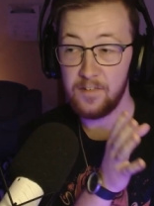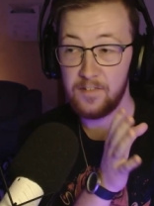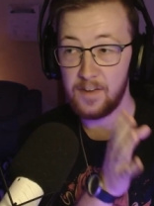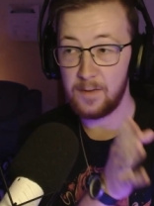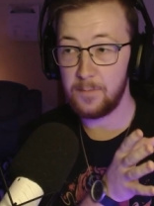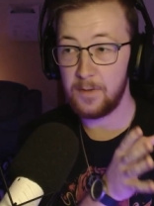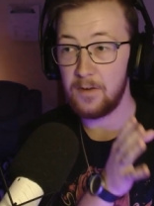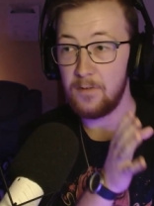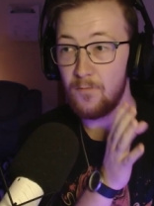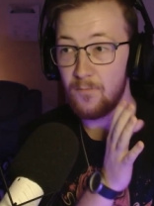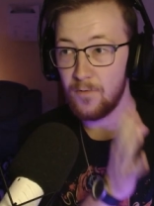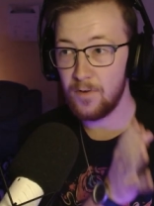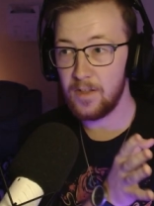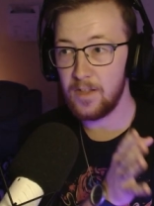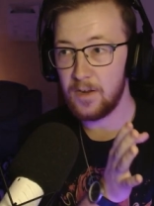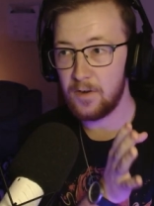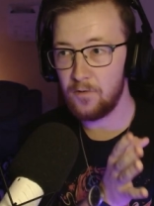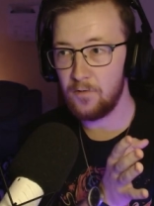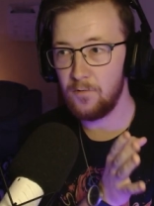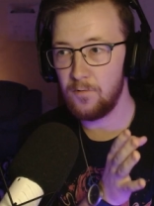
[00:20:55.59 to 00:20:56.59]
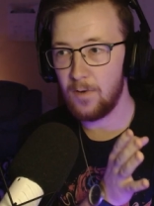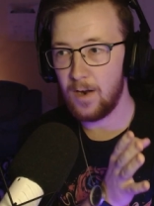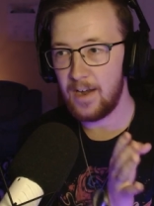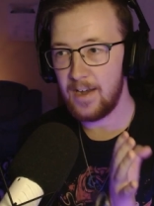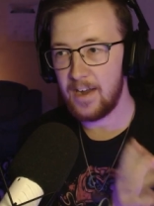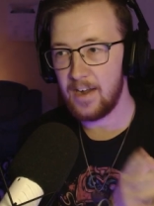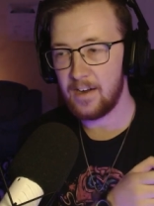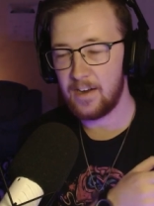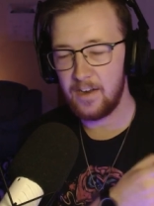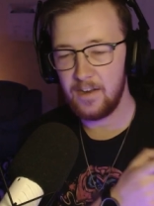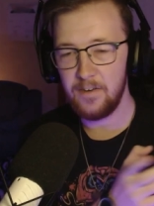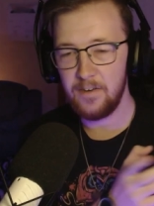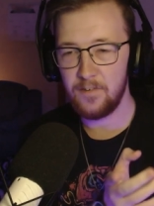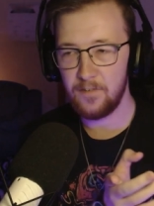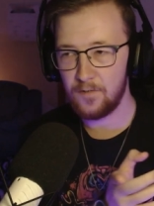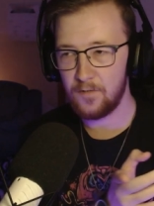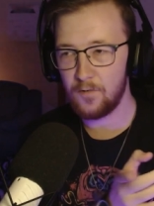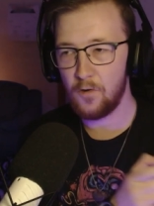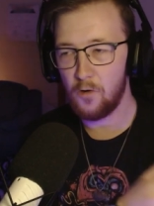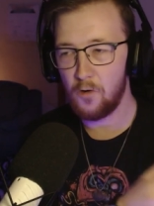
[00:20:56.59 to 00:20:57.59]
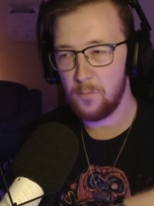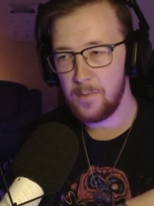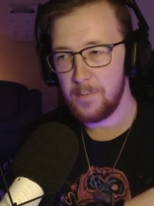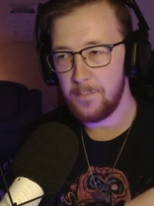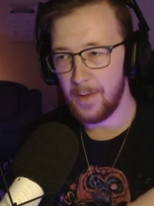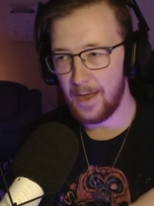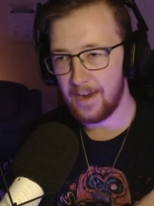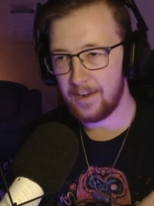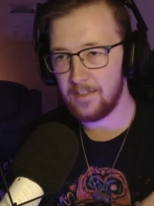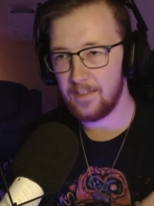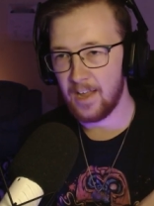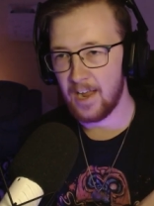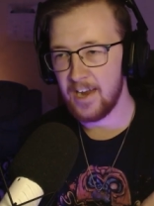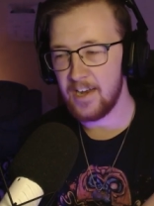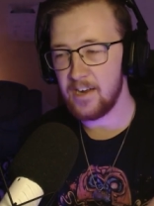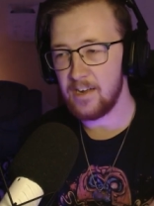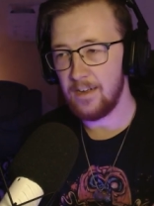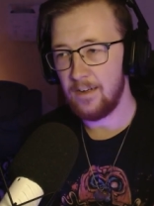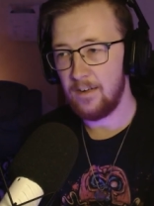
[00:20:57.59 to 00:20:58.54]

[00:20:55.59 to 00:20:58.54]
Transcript: something really cool right now. Can you just call me back later?